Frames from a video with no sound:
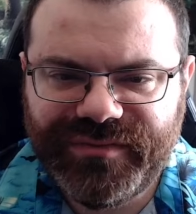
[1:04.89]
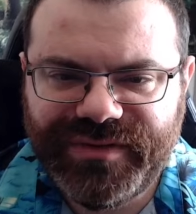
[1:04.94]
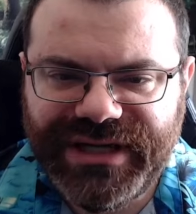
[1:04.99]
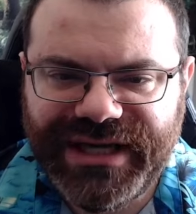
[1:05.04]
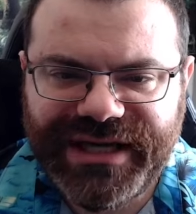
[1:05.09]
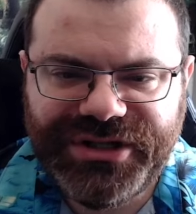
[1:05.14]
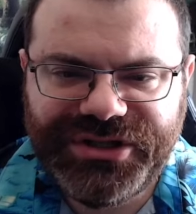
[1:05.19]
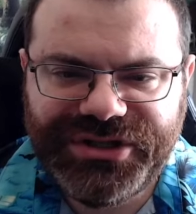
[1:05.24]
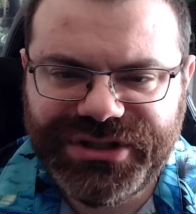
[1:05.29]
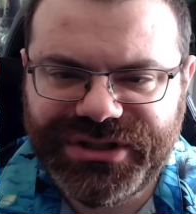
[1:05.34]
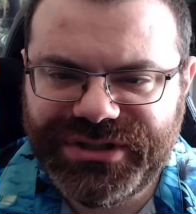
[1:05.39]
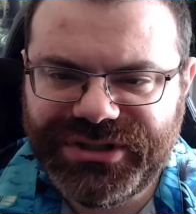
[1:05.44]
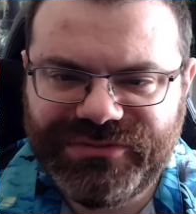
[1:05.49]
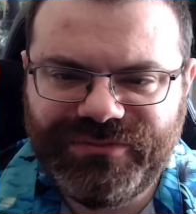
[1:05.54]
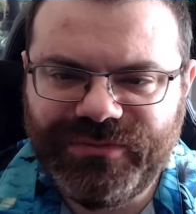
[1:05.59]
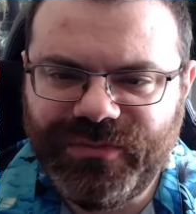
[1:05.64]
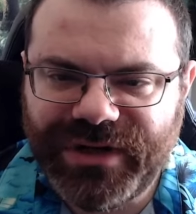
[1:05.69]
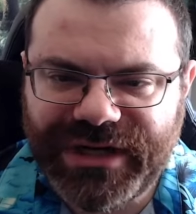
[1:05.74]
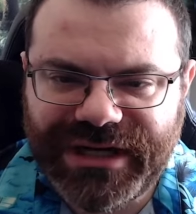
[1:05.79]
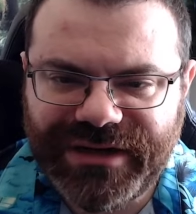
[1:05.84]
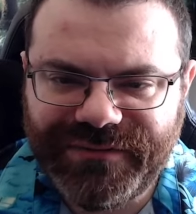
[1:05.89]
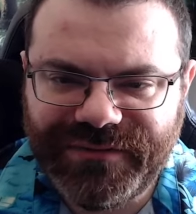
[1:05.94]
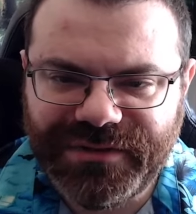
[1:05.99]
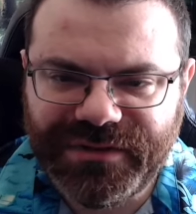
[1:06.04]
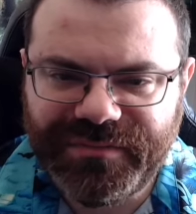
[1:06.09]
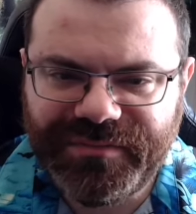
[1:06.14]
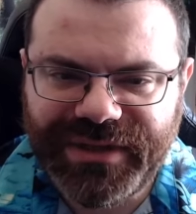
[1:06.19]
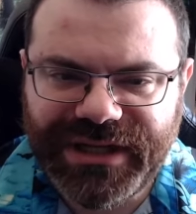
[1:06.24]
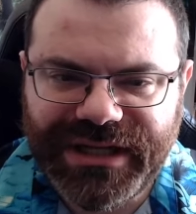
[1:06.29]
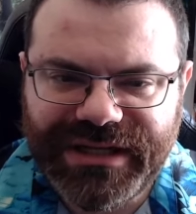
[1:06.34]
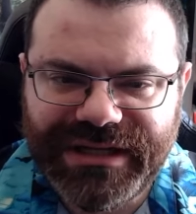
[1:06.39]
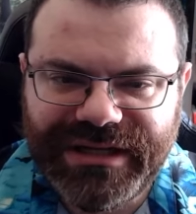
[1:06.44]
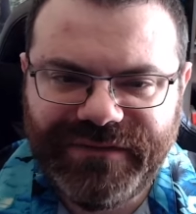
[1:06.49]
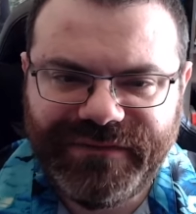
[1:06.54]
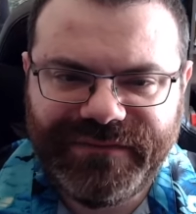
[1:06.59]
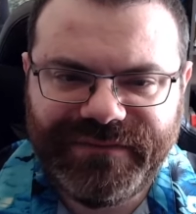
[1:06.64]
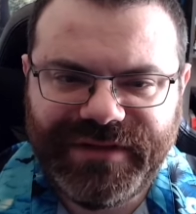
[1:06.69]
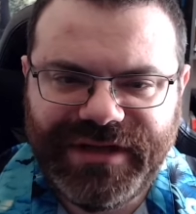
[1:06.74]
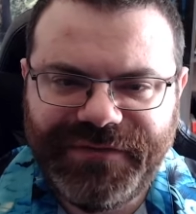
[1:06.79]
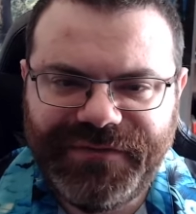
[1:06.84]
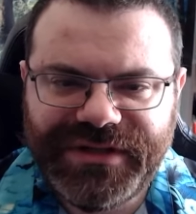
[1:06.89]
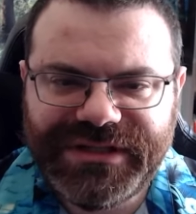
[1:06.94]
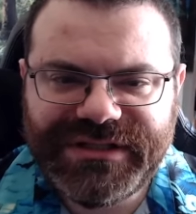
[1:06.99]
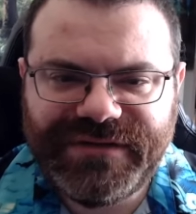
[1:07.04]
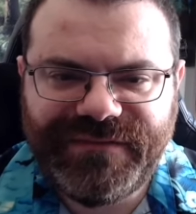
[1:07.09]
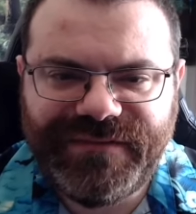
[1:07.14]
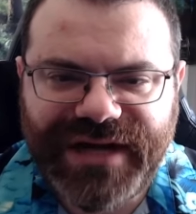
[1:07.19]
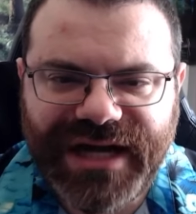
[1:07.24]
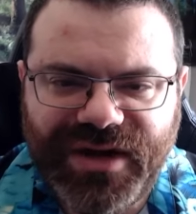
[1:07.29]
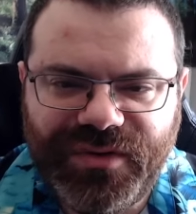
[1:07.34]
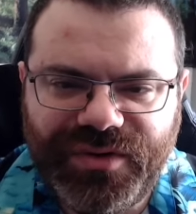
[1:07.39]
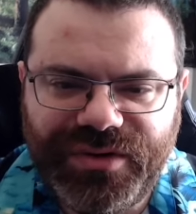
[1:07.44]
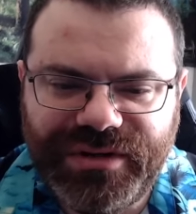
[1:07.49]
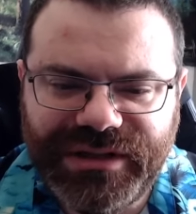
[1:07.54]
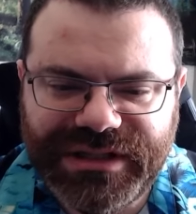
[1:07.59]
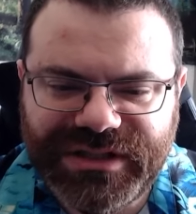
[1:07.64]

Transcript: The H is whatever, but if, if it's a vowel,